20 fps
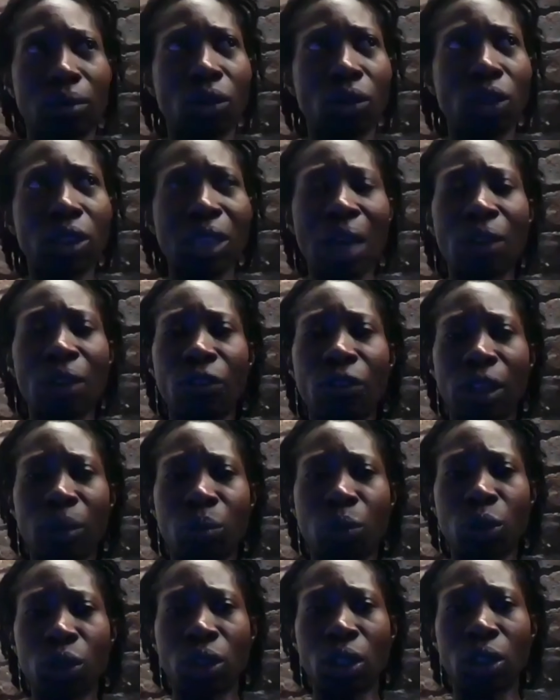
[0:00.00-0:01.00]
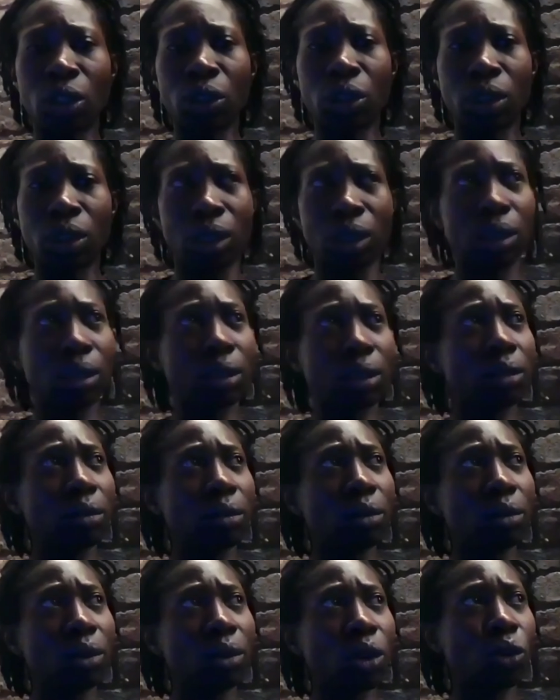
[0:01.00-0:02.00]
Does that affect prognosis,
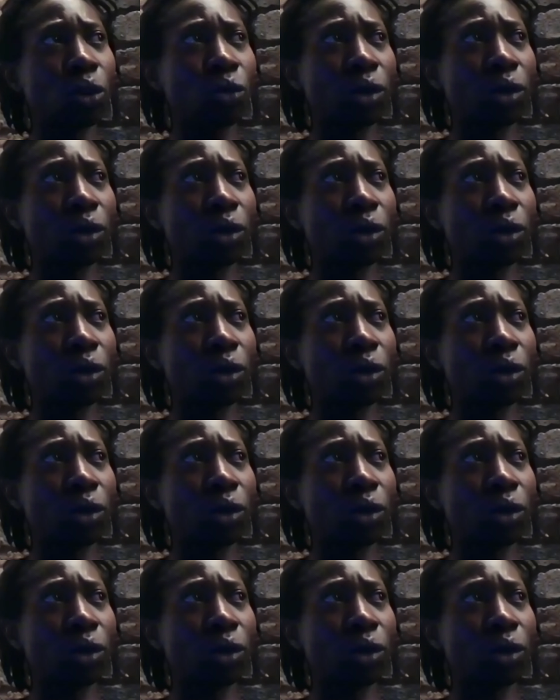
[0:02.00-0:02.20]
local